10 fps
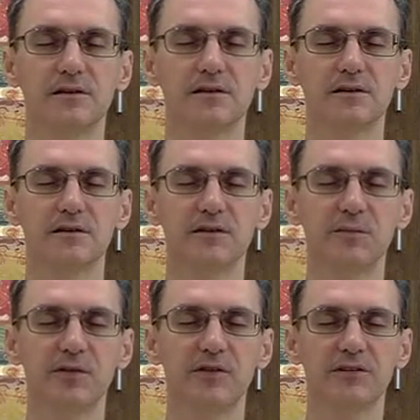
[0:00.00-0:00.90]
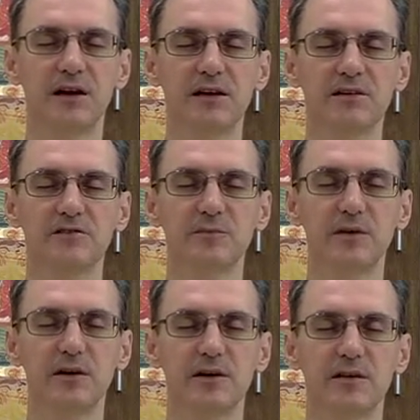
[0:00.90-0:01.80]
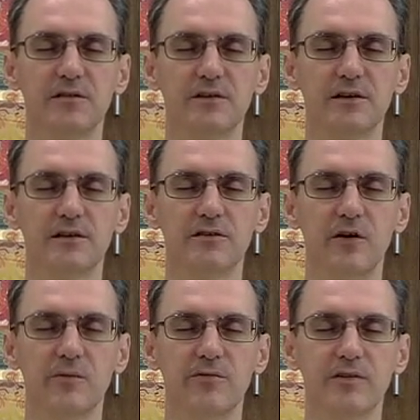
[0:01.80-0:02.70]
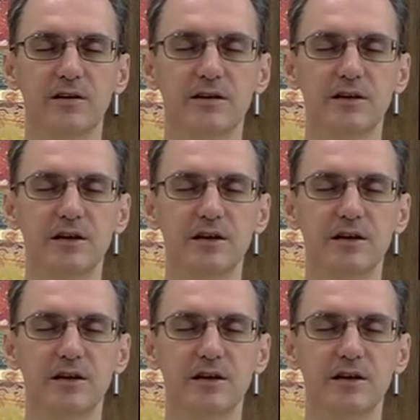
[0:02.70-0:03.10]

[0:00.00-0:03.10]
tip of the tongue is behind the top front teeth,